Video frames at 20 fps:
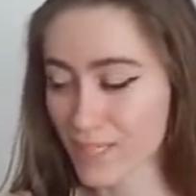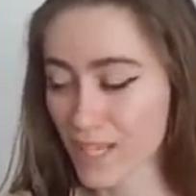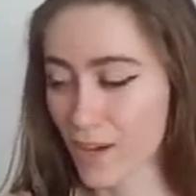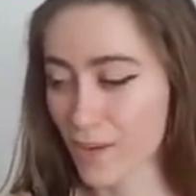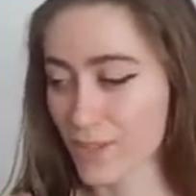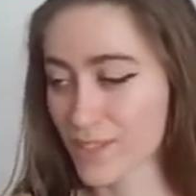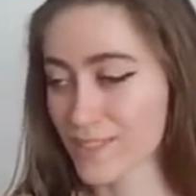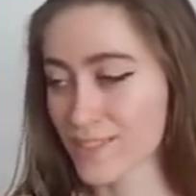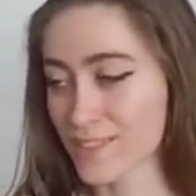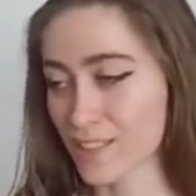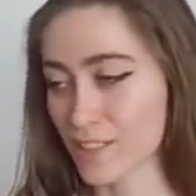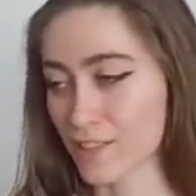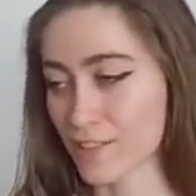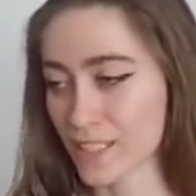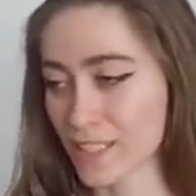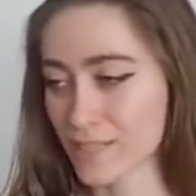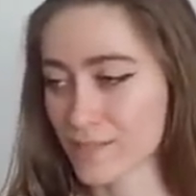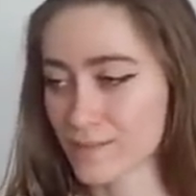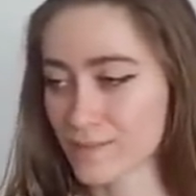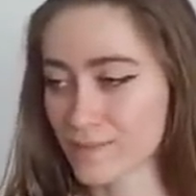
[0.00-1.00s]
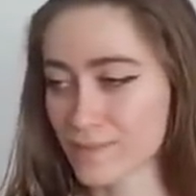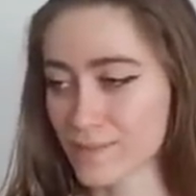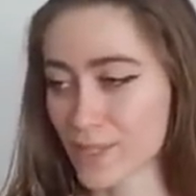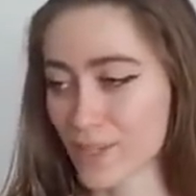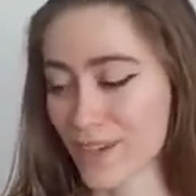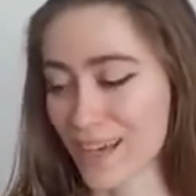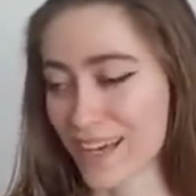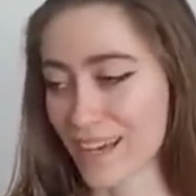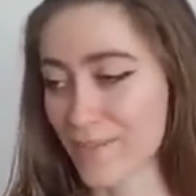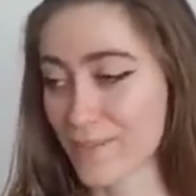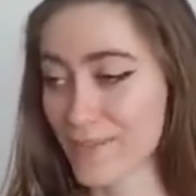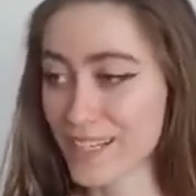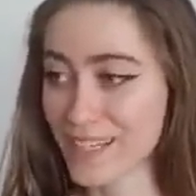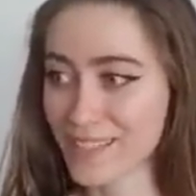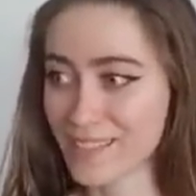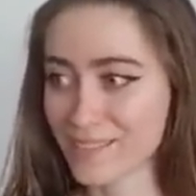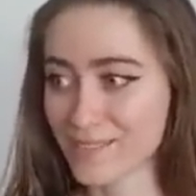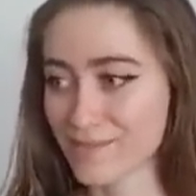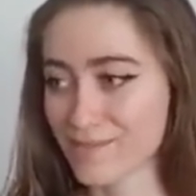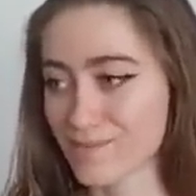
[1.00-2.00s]
oh, it's silver? Okay,
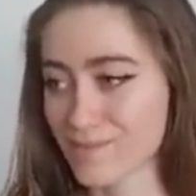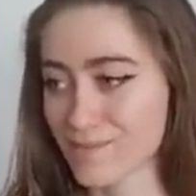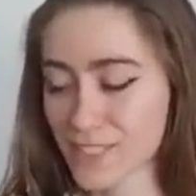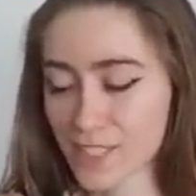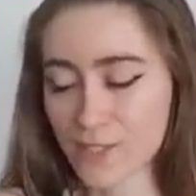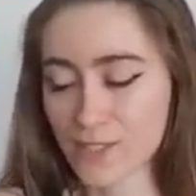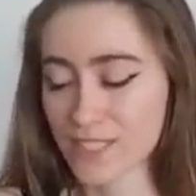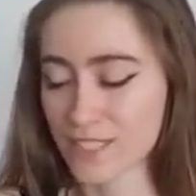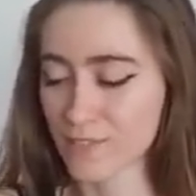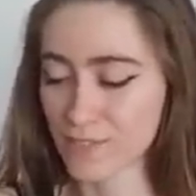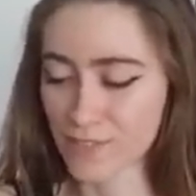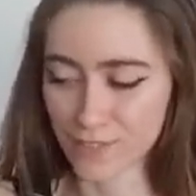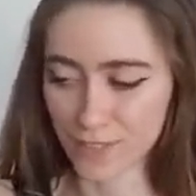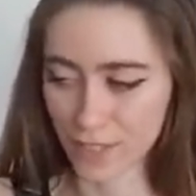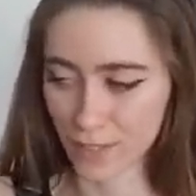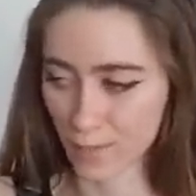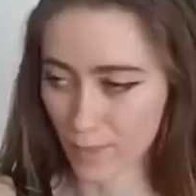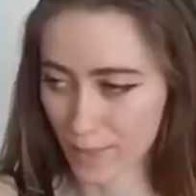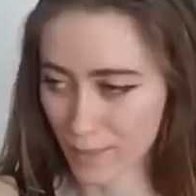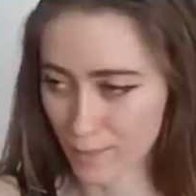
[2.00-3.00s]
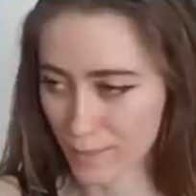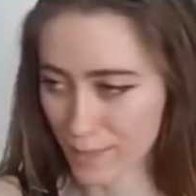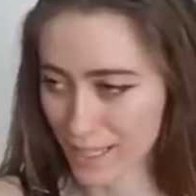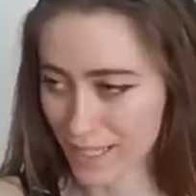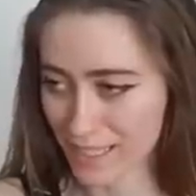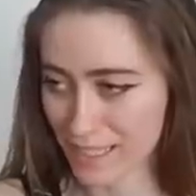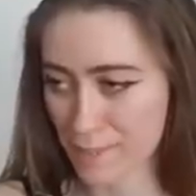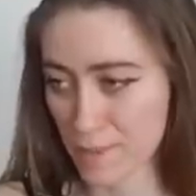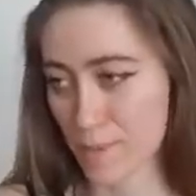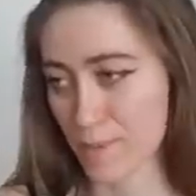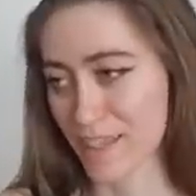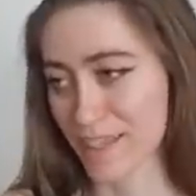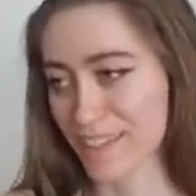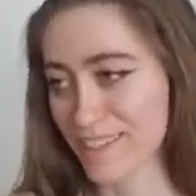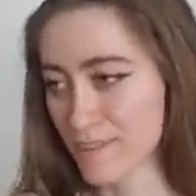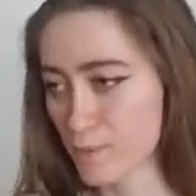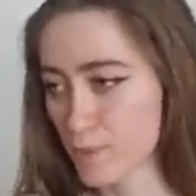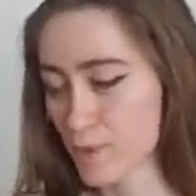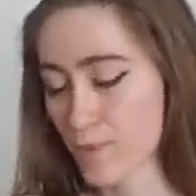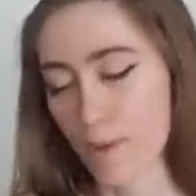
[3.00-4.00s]
well, it's close enough to fucking white and black. Let me be.
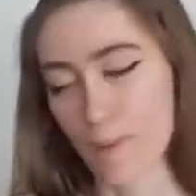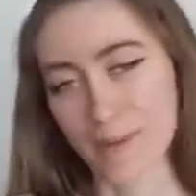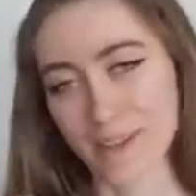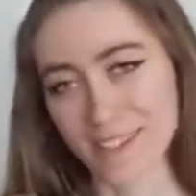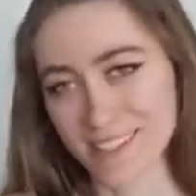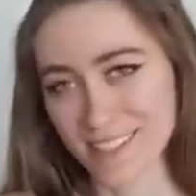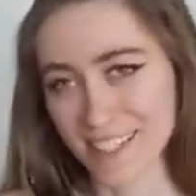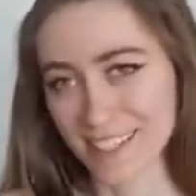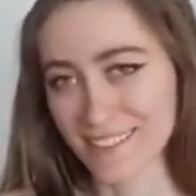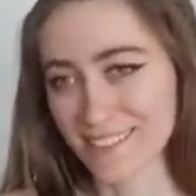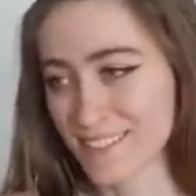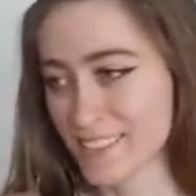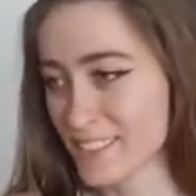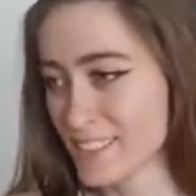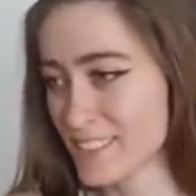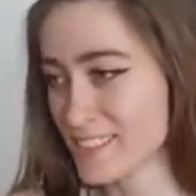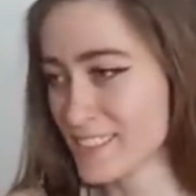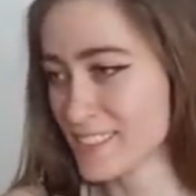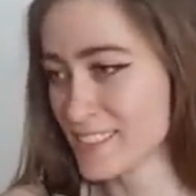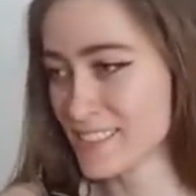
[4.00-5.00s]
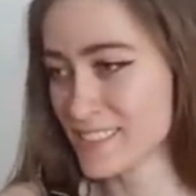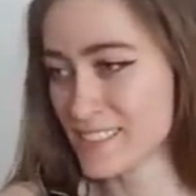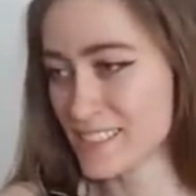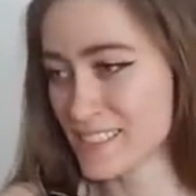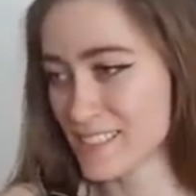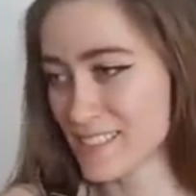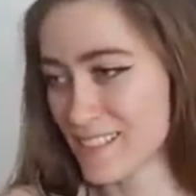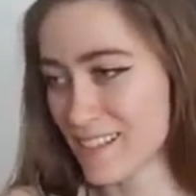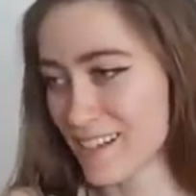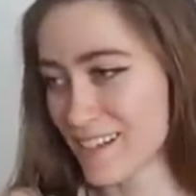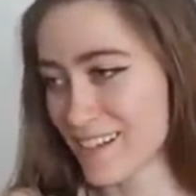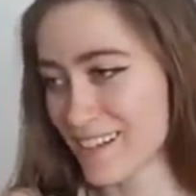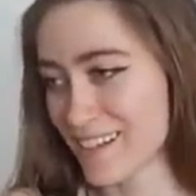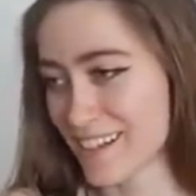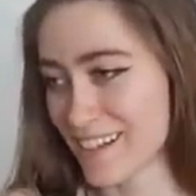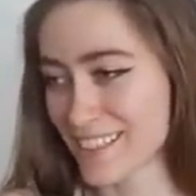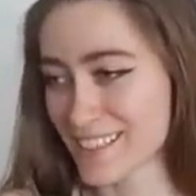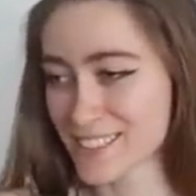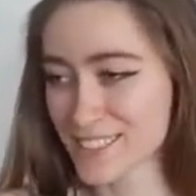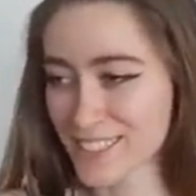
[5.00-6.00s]
I'm doing my best then.
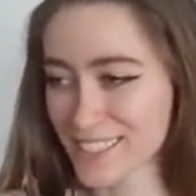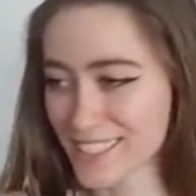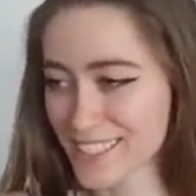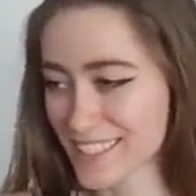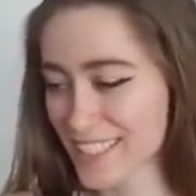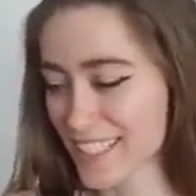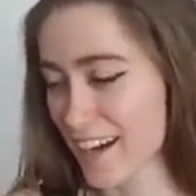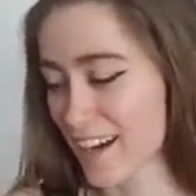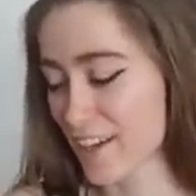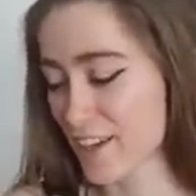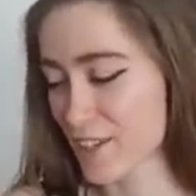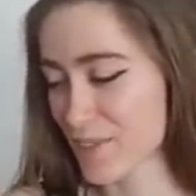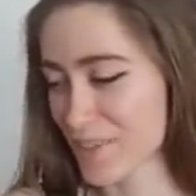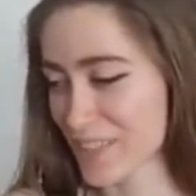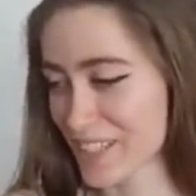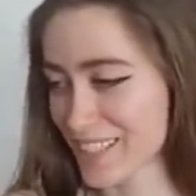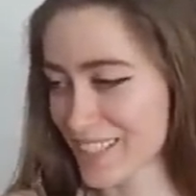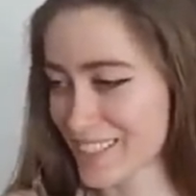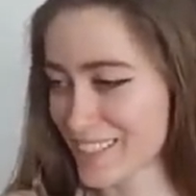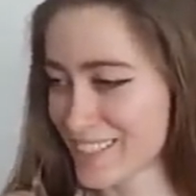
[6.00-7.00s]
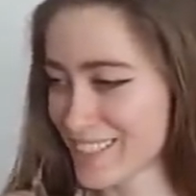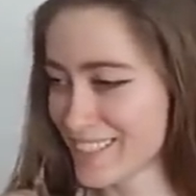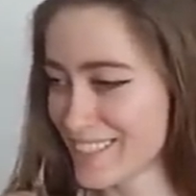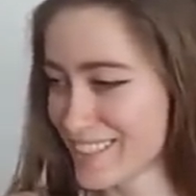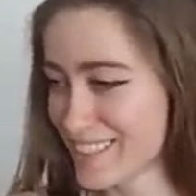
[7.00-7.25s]
Uh, it's good to see you. How you been?